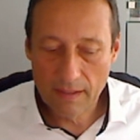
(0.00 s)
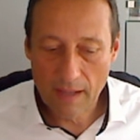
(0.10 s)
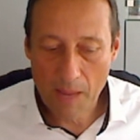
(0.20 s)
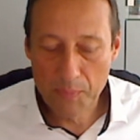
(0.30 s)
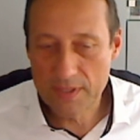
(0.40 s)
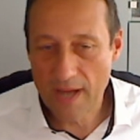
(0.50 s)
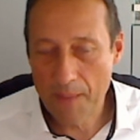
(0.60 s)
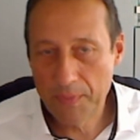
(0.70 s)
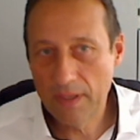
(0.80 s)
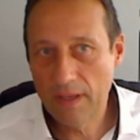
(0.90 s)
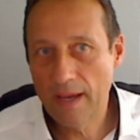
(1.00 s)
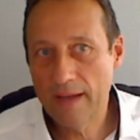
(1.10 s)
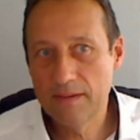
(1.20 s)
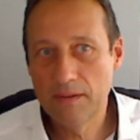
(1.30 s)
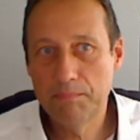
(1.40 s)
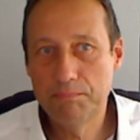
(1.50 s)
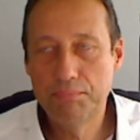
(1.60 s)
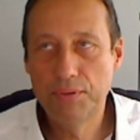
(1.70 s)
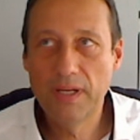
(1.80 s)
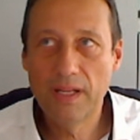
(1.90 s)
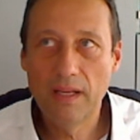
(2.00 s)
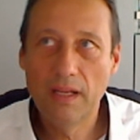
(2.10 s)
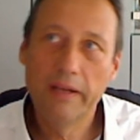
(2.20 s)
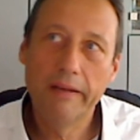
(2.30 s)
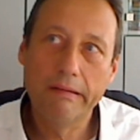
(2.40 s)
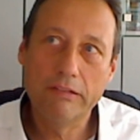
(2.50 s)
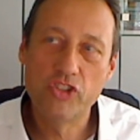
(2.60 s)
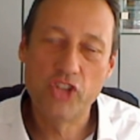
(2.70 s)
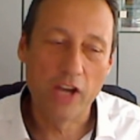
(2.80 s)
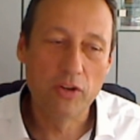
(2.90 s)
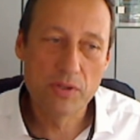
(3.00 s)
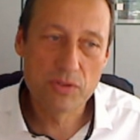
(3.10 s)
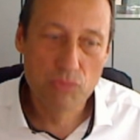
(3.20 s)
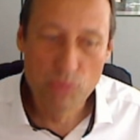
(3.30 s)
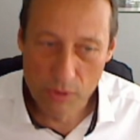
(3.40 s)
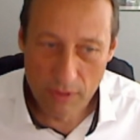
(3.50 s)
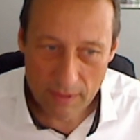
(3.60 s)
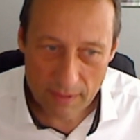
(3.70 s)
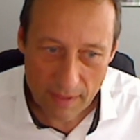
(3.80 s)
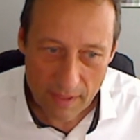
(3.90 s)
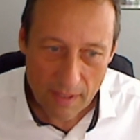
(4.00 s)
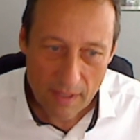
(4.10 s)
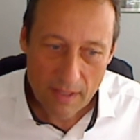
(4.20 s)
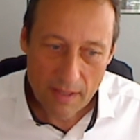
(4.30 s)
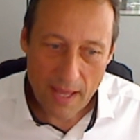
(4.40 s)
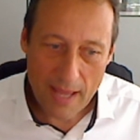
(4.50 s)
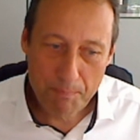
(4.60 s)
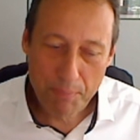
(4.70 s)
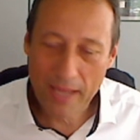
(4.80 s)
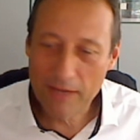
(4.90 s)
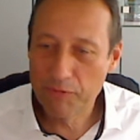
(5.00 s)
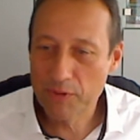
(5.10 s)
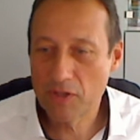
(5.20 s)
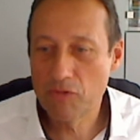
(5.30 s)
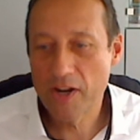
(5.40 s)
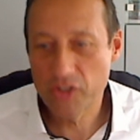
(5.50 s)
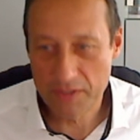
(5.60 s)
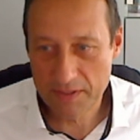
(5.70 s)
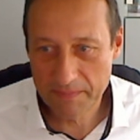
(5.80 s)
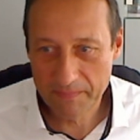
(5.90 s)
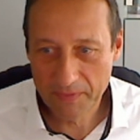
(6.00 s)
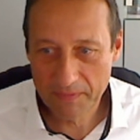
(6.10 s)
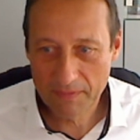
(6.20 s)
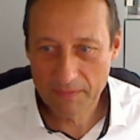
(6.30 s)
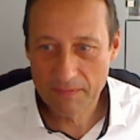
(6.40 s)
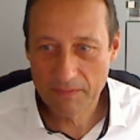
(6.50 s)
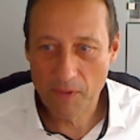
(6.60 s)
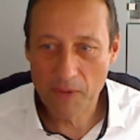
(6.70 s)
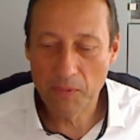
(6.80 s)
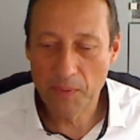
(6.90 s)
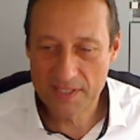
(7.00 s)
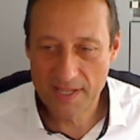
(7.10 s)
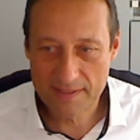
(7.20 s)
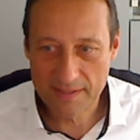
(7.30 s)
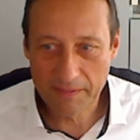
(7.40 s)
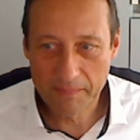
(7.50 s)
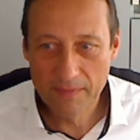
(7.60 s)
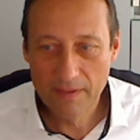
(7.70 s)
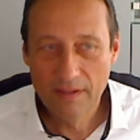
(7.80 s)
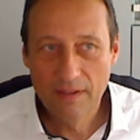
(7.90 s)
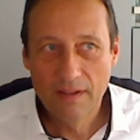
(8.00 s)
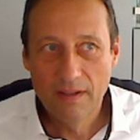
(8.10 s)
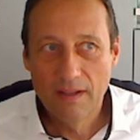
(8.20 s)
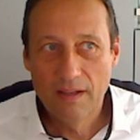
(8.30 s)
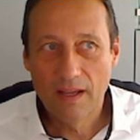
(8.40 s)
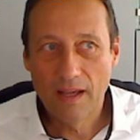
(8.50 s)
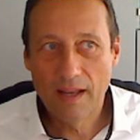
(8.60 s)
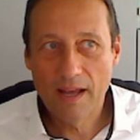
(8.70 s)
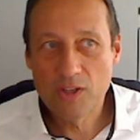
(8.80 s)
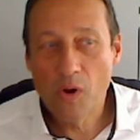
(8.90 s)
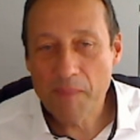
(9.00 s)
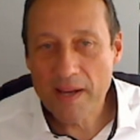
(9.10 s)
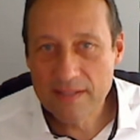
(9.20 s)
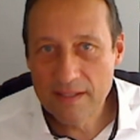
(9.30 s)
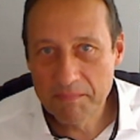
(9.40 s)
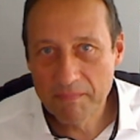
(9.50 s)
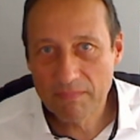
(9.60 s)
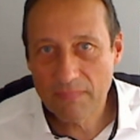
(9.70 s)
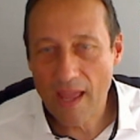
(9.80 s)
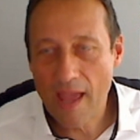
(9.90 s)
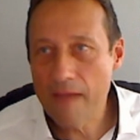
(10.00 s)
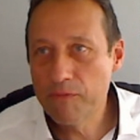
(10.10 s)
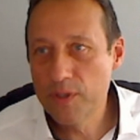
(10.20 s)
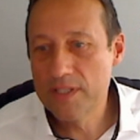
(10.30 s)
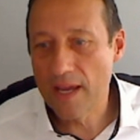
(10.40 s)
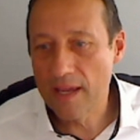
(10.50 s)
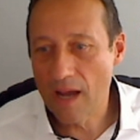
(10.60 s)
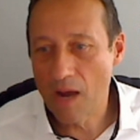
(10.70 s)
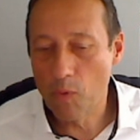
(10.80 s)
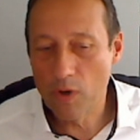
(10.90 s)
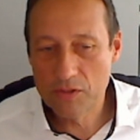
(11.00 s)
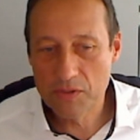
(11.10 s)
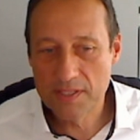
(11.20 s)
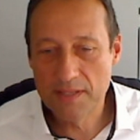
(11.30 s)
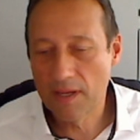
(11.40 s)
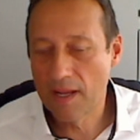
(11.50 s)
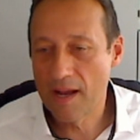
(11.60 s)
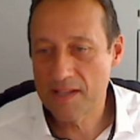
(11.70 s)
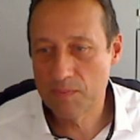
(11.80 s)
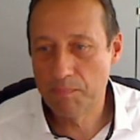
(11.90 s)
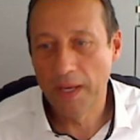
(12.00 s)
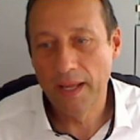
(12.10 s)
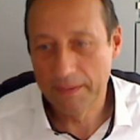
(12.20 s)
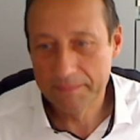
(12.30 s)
Abu Dhabi had a pretty generous rule. They paid for the crashes when we were testing. And I told my team, every day I want to see the car spinning.